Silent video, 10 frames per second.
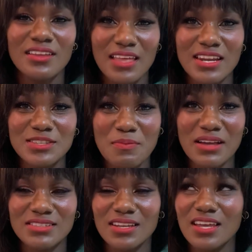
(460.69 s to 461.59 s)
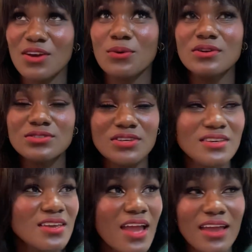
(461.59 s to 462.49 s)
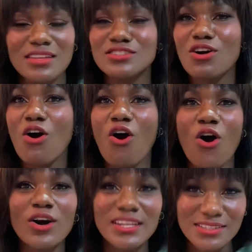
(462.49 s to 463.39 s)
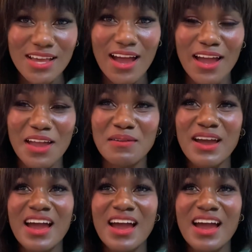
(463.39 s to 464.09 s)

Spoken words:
That is mashallah. You're going to hear it all the time.